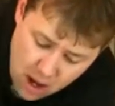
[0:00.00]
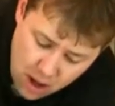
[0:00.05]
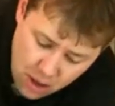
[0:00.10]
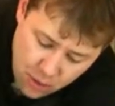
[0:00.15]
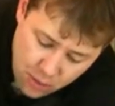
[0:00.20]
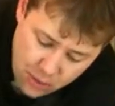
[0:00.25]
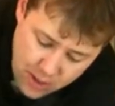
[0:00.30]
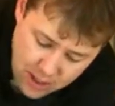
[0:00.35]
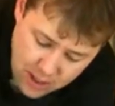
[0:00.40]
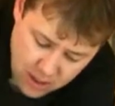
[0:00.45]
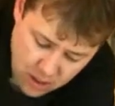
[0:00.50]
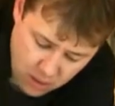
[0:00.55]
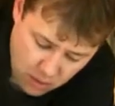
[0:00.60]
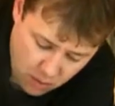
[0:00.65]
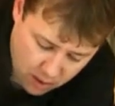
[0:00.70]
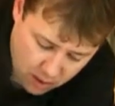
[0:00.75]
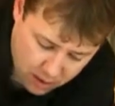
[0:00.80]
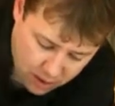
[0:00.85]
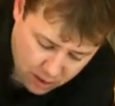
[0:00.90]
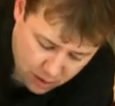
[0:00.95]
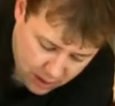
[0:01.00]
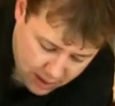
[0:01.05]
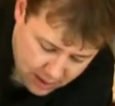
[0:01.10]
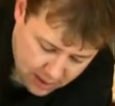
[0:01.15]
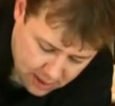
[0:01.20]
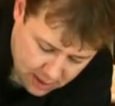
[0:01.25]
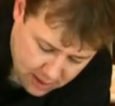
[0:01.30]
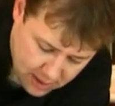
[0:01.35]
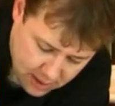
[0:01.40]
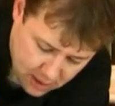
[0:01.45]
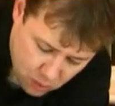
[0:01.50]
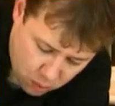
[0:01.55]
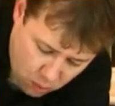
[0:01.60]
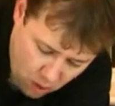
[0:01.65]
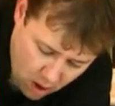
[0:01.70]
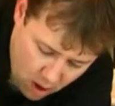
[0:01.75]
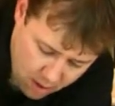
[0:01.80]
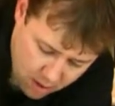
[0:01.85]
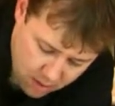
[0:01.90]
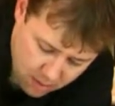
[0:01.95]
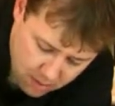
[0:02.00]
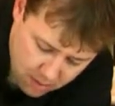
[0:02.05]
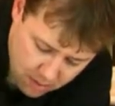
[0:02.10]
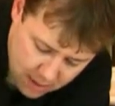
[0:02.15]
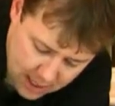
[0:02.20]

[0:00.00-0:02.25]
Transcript: The reason you want to do this is as water